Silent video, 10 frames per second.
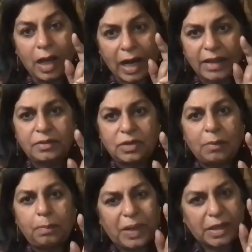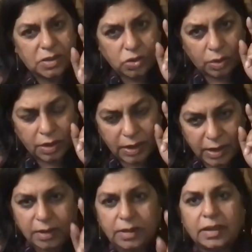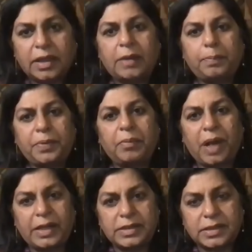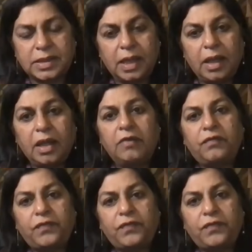I think, based on an incorrect premise. Okay. In